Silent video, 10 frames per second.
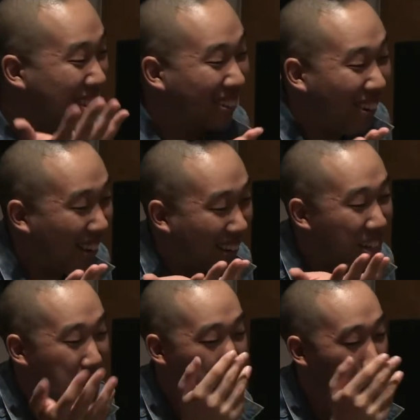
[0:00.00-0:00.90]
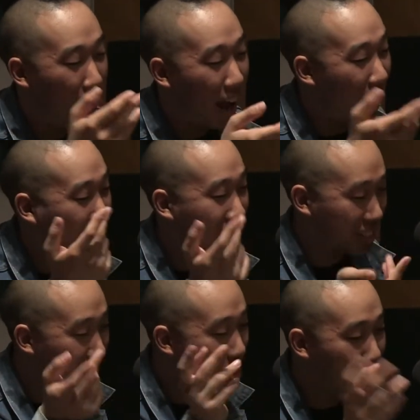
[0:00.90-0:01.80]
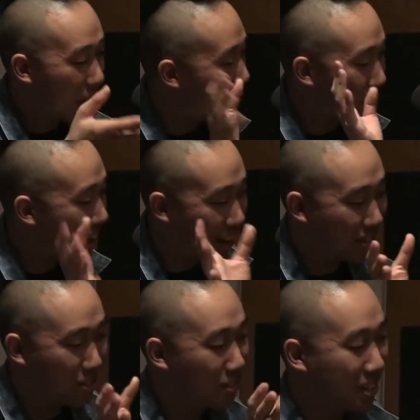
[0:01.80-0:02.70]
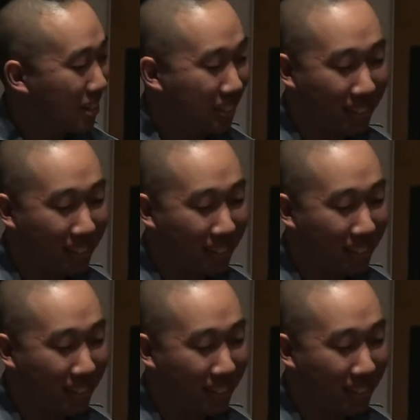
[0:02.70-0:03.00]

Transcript: They're gone. But I can tell you they were not too good.